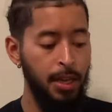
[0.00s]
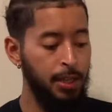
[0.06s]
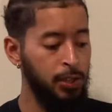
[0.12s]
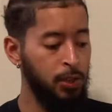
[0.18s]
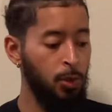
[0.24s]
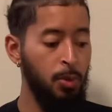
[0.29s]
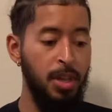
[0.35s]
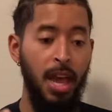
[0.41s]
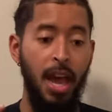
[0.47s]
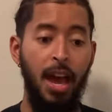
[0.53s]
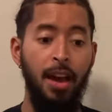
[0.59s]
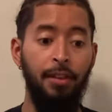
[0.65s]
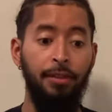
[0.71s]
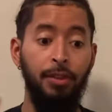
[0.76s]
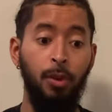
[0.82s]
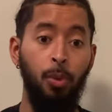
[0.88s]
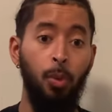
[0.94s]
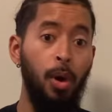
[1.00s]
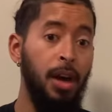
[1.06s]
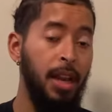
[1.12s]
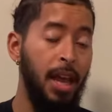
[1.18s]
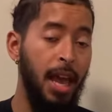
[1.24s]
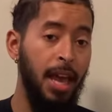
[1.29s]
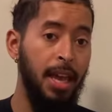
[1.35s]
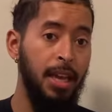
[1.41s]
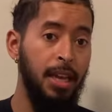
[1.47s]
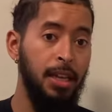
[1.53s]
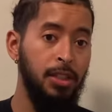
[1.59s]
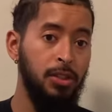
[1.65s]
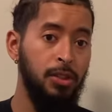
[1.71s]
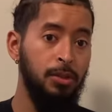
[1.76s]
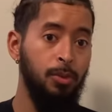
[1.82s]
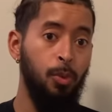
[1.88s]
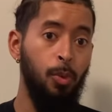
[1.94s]
So we have the
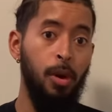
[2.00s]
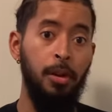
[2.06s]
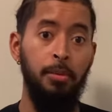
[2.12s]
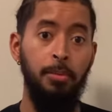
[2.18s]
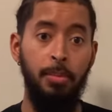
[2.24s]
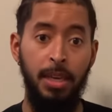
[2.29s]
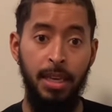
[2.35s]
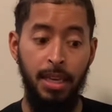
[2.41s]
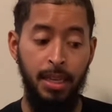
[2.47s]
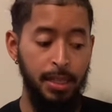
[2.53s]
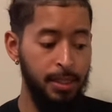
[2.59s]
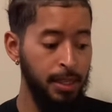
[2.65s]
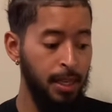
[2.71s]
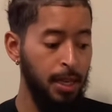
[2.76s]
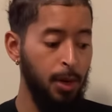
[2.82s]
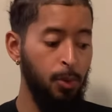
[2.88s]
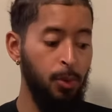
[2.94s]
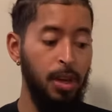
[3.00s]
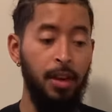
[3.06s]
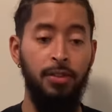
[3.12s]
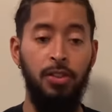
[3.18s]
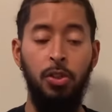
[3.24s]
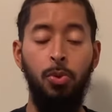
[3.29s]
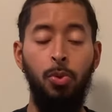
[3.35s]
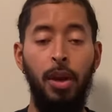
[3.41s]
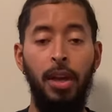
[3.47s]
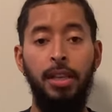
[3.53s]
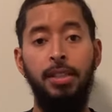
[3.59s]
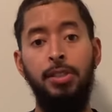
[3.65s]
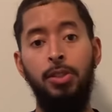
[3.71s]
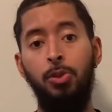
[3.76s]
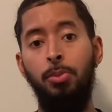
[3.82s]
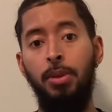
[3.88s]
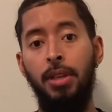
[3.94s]
1As, 1Bs, we have 2As,
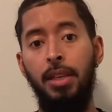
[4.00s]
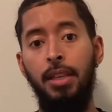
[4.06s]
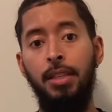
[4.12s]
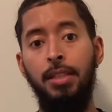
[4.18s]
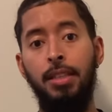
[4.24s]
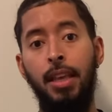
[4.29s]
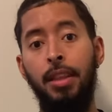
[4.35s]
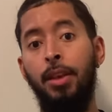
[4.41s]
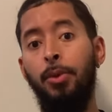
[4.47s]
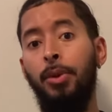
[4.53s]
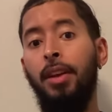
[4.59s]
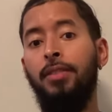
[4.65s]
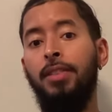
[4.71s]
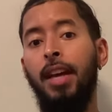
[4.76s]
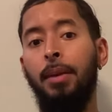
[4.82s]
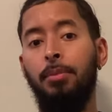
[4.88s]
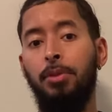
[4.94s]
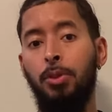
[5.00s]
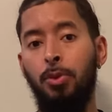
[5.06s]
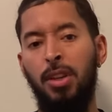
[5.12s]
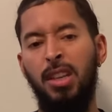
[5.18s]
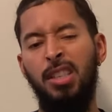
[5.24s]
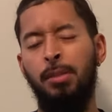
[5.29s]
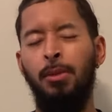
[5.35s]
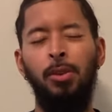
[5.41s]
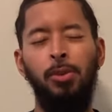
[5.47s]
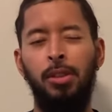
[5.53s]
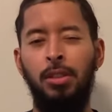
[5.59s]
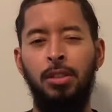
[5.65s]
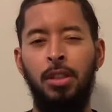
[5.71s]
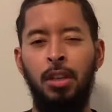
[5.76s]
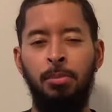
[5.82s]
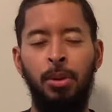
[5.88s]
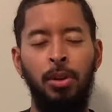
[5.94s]
2Bs, and then we have type 3s. I'm not really going to
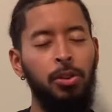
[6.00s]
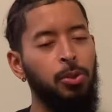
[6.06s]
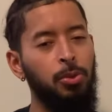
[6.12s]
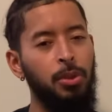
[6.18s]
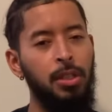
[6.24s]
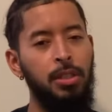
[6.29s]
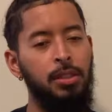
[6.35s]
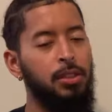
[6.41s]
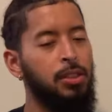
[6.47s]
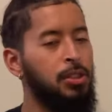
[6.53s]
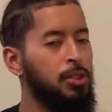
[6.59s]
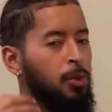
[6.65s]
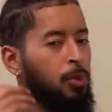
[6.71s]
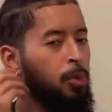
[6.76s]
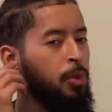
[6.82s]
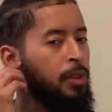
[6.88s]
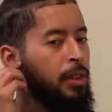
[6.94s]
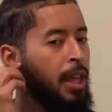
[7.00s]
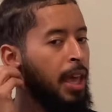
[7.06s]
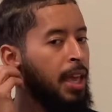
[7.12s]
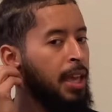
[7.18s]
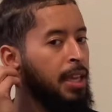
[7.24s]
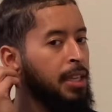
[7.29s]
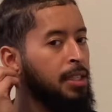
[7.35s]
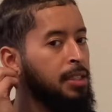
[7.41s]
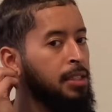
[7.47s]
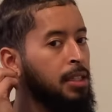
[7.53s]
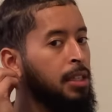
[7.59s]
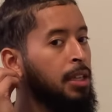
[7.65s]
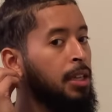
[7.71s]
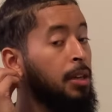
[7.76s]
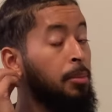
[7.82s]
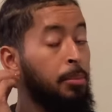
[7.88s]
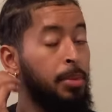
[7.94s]
talk about 3s, just the A's
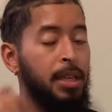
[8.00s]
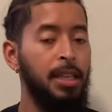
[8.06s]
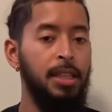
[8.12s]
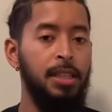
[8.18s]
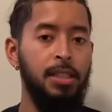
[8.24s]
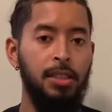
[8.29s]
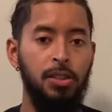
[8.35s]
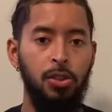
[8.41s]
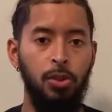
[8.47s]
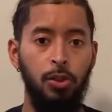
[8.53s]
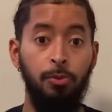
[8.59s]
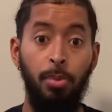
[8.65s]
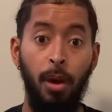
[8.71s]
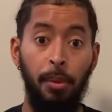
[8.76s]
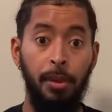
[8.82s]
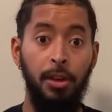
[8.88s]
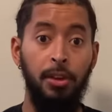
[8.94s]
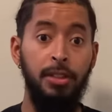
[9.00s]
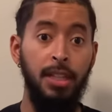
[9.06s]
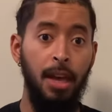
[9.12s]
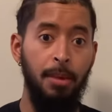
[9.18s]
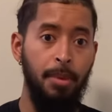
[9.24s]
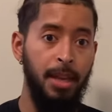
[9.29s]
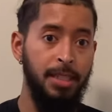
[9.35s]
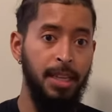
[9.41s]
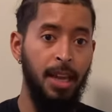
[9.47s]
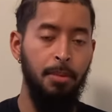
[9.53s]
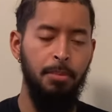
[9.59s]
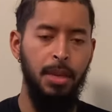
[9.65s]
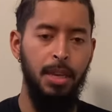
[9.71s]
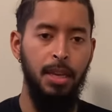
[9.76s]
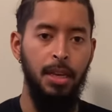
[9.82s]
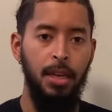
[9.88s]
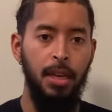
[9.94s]
and B's. And so you've probably heard type A, type
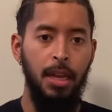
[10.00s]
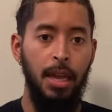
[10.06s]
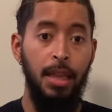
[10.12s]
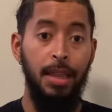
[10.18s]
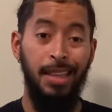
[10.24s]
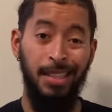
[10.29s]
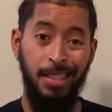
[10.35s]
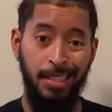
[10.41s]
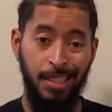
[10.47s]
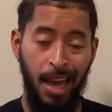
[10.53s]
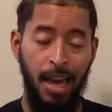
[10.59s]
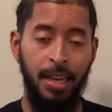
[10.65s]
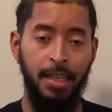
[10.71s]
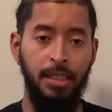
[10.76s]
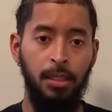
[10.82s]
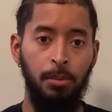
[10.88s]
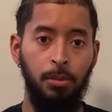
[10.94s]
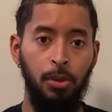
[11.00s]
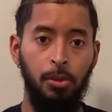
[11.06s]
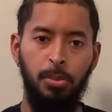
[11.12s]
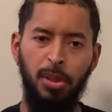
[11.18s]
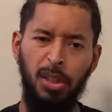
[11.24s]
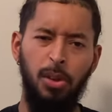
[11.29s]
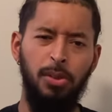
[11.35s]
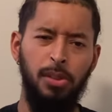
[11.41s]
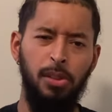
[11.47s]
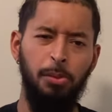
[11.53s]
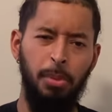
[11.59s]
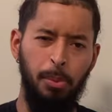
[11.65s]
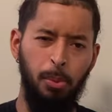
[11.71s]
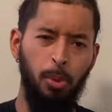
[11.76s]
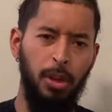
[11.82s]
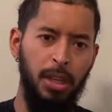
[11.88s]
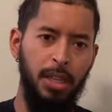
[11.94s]
B. This is kind of similar, but goes a little bit
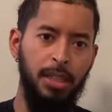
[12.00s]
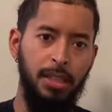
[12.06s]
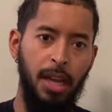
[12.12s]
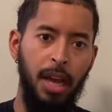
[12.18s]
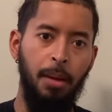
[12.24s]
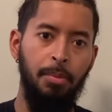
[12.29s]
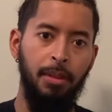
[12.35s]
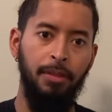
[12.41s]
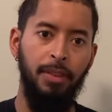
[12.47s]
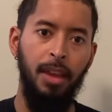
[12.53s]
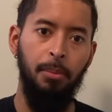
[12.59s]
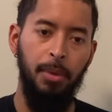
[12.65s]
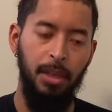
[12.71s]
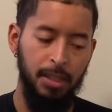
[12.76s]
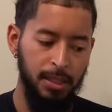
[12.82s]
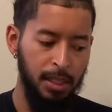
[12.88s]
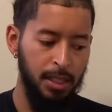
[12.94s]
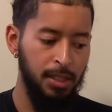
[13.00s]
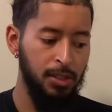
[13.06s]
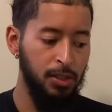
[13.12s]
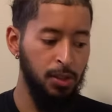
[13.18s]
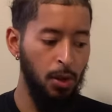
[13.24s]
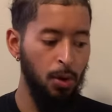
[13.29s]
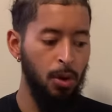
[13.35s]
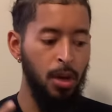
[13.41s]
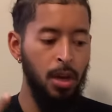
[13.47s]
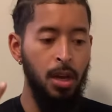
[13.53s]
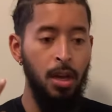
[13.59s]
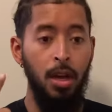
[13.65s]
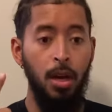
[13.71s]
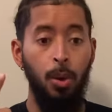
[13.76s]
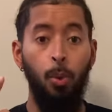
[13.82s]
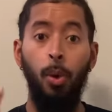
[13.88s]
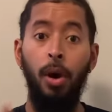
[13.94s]
more in depth, if that makes sense. So
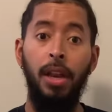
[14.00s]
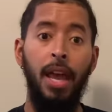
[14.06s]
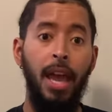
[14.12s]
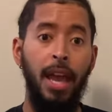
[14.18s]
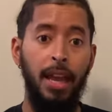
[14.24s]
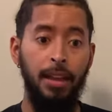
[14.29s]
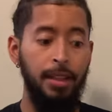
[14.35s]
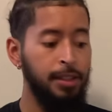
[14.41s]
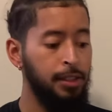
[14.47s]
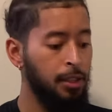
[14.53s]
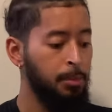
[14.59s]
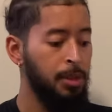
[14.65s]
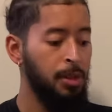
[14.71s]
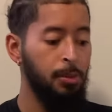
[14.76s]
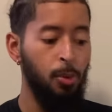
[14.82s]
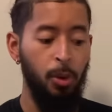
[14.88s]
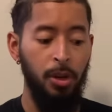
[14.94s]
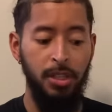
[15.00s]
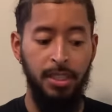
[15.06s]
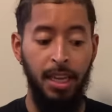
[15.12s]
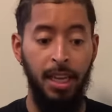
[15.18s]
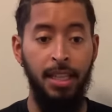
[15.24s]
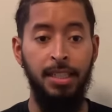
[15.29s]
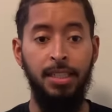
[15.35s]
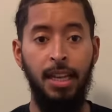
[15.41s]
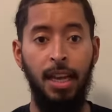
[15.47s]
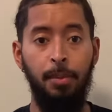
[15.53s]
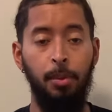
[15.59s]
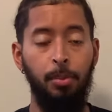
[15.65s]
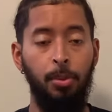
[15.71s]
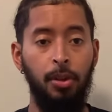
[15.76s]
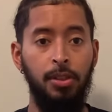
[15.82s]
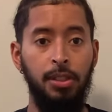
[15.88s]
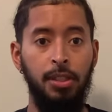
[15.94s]
1A, that's going to be your more intense type of
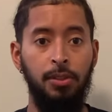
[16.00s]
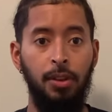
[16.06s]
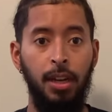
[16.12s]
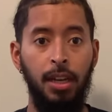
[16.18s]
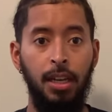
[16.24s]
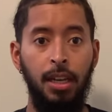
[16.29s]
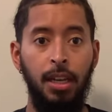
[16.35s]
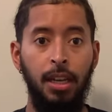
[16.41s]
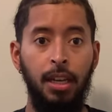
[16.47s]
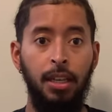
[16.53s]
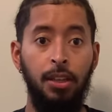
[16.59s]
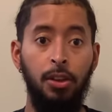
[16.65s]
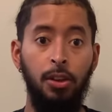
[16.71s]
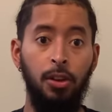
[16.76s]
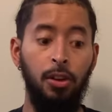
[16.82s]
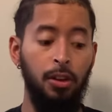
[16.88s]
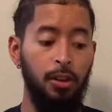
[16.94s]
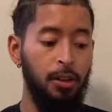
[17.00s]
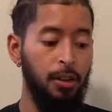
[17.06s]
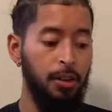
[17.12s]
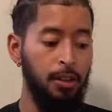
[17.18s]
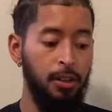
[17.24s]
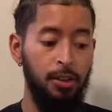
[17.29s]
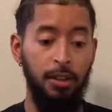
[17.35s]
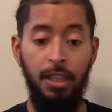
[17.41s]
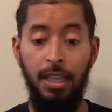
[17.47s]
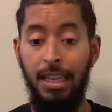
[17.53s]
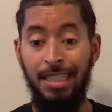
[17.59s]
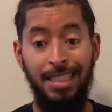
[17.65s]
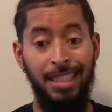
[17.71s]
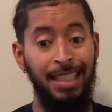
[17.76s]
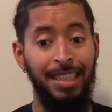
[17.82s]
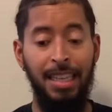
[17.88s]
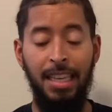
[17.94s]
person, right? Your need
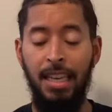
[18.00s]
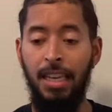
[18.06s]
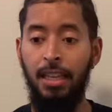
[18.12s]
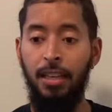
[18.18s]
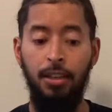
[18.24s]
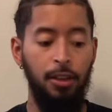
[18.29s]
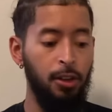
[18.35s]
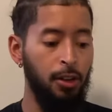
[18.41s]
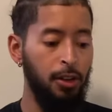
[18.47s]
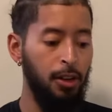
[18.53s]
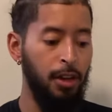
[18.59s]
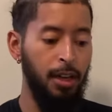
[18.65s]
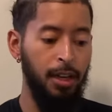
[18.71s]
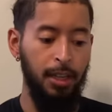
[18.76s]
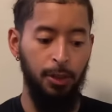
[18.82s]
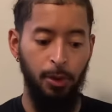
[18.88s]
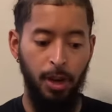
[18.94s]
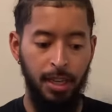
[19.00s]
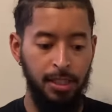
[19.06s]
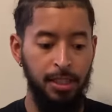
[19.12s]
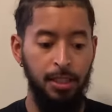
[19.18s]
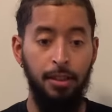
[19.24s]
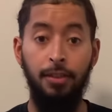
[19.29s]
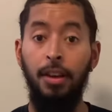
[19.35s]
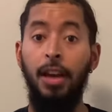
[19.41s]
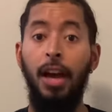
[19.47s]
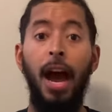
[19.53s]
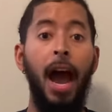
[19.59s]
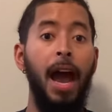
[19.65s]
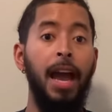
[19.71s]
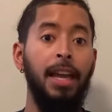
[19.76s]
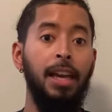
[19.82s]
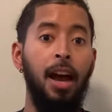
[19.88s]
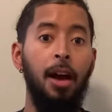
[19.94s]
to lead, your aggressive,
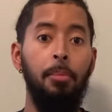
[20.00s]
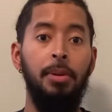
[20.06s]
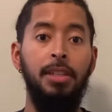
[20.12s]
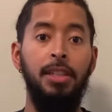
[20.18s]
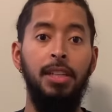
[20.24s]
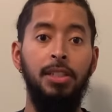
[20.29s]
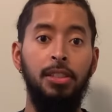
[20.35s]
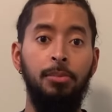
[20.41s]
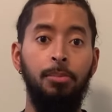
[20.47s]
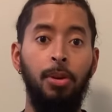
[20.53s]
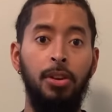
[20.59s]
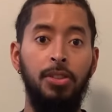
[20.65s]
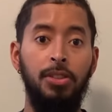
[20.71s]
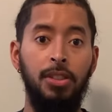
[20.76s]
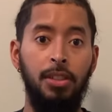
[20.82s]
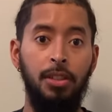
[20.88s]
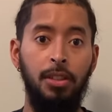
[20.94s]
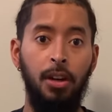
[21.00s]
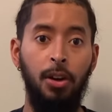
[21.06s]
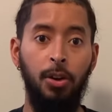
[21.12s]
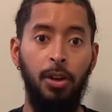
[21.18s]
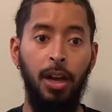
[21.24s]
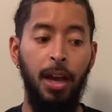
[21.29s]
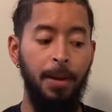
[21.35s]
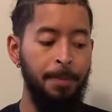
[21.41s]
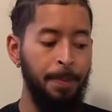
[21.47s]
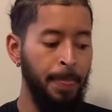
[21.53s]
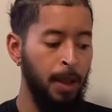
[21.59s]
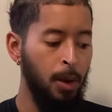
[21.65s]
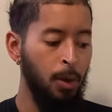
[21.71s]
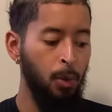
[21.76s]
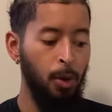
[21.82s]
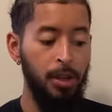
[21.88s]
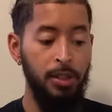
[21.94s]
high competition person, okay?
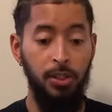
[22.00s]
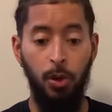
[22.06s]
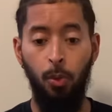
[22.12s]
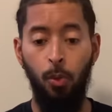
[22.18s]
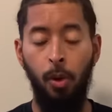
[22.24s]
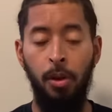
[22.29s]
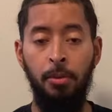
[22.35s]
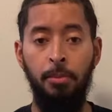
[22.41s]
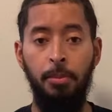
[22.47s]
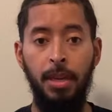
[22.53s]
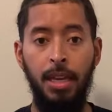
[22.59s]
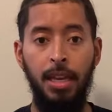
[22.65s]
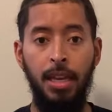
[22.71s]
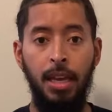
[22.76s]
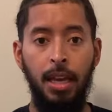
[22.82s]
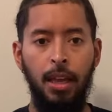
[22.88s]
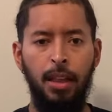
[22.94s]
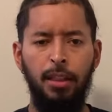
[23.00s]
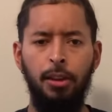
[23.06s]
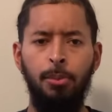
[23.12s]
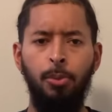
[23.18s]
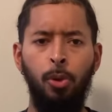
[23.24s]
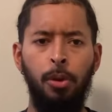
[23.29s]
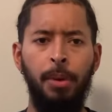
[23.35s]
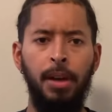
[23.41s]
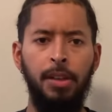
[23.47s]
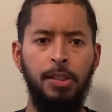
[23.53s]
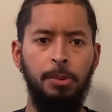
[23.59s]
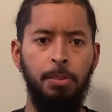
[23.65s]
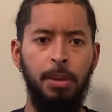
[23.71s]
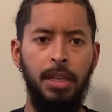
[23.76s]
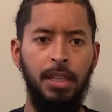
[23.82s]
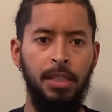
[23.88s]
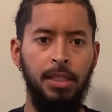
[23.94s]
Whereas your 1B, they're more about
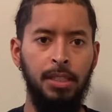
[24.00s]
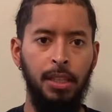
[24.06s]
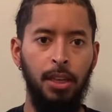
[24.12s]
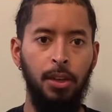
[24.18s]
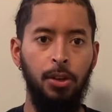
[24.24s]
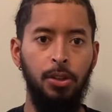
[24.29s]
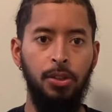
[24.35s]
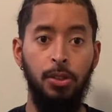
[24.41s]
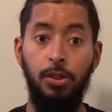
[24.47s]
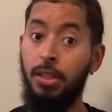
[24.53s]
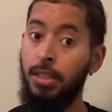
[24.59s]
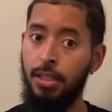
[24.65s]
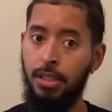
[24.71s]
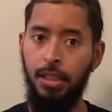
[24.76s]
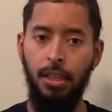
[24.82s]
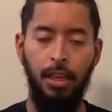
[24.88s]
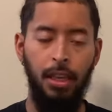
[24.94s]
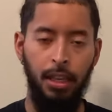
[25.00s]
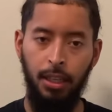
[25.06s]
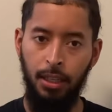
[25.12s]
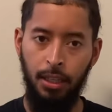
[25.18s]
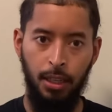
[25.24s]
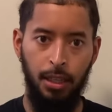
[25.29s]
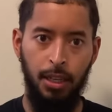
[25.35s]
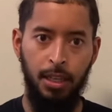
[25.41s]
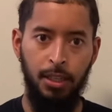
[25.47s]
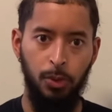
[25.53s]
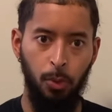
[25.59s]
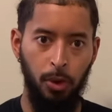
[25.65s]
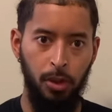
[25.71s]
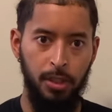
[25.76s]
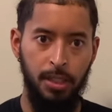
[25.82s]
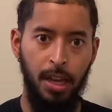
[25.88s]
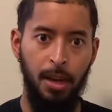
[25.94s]
speed and skill. So this is in his
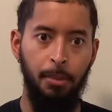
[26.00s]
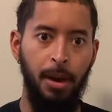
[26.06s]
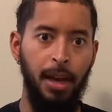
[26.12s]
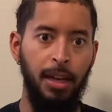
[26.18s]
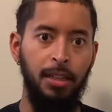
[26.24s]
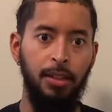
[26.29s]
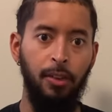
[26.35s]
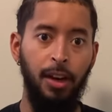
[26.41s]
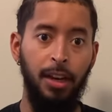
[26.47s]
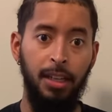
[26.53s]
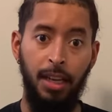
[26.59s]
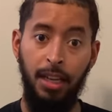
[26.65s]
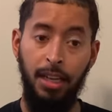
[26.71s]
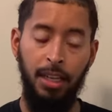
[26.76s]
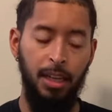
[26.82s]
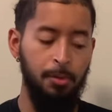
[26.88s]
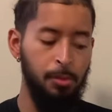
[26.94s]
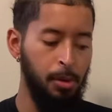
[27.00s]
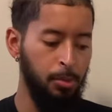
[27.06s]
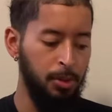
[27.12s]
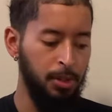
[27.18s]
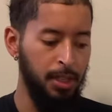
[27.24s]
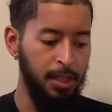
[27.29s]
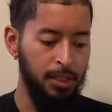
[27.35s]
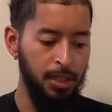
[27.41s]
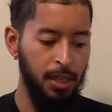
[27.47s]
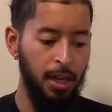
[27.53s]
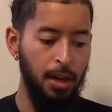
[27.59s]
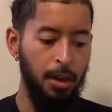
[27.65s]
words, not mine, right? I didn't come up with this.